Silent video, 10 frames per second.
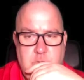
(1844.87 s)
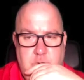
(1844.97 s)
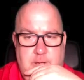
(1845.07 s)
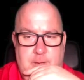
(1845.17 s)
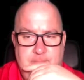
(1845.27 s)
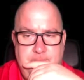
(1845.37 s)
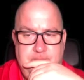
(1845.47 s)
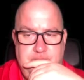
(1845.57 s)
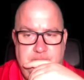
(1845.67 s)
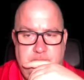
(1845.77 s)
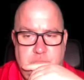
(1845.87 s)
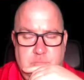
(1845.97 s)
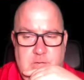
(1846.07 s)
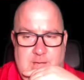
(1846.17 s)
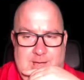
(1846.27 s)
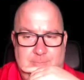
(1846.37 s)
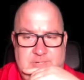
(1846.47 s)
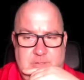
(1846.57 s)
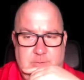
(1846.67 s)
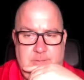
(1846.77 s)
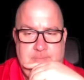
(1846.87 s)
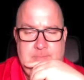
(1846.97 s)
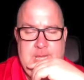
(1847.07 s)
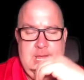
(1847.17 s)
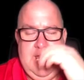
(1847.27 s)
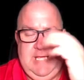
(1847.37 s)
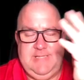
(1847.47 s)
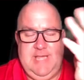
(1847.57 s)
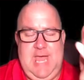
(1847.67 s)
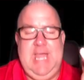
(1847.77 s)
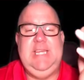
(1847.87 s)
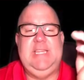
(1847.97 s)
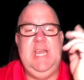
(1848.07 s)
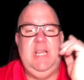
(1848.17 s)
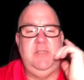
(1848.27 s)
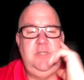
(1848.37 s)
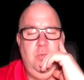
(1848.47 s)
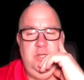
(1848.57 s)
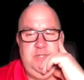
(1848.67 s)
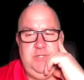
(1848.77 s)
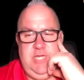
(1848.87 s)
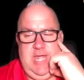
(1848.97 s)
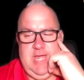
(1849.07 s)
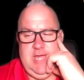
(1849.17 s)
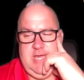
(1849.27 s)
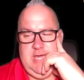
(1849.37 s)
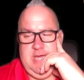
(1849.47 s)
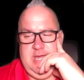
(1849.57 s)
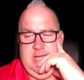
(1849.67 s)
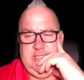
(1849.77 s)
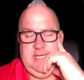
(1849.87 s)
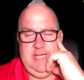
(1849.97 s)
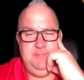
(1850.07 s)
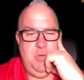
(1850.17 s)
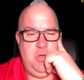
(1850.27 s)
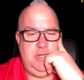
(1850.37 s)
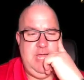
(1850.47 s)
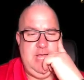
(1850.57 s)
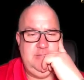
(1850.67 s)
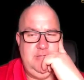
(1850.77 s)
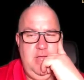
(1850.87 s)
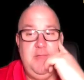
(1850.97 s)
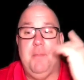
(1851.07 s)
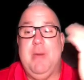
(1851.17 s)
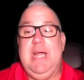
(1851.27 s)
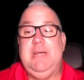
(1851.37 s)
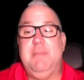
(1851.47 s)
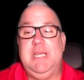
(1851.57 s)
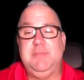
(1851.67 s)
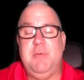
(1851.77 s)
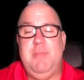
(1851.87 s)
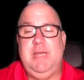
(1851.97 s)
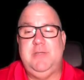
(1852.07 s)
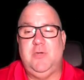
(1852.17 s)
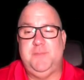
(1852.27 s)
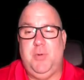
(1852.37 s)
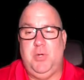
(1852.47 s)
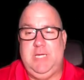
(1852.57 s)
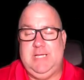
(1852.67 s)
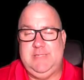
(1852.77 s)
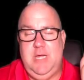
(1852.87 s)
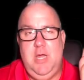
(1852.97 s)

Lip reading: Yeah, absolutely. Is there anything else you want to share in today's podcast, in the Mind Management Mentors podcast?